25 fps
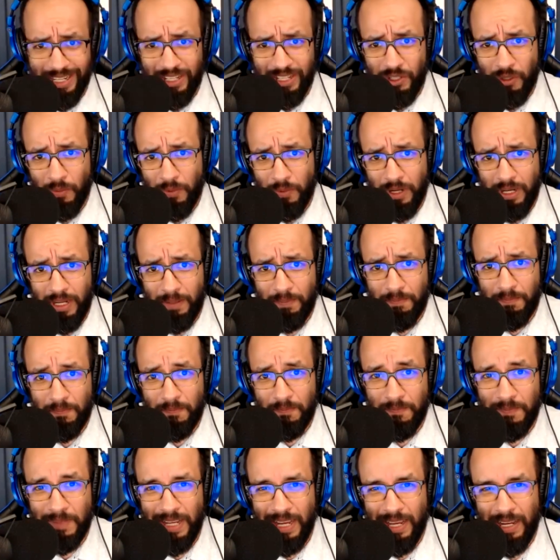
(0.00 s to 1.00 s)
it's already
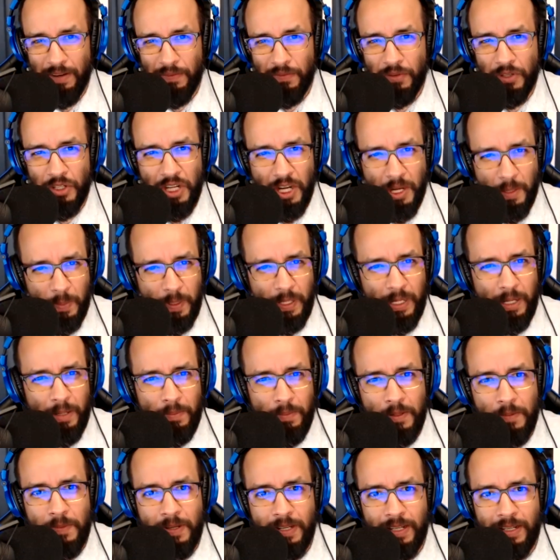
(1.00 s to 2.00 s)
kind of shaping up
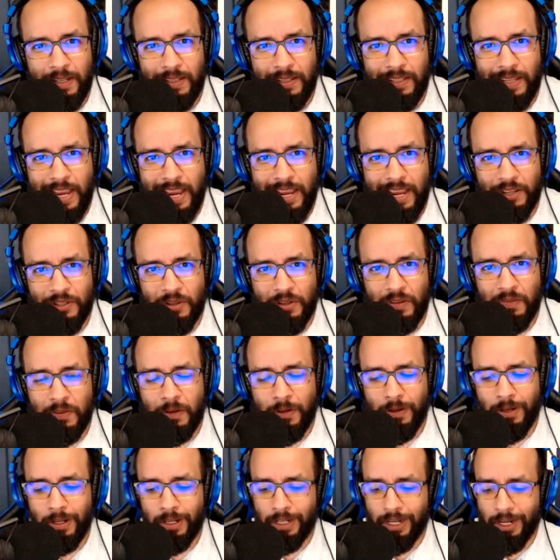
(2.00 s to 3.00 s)
to be a disaster if
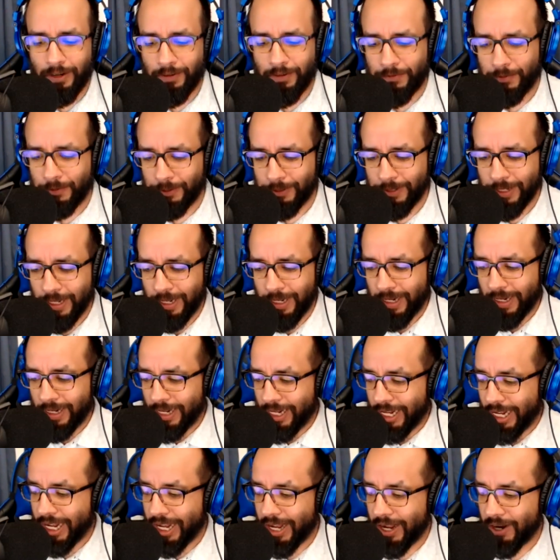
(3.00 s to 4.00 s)
they're not careful.
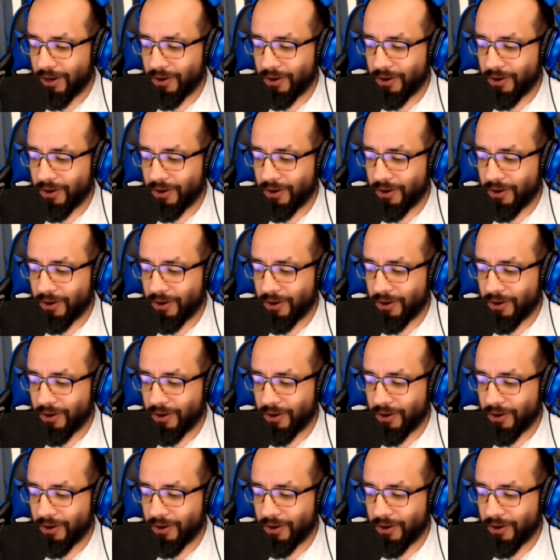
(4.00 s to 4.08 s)
All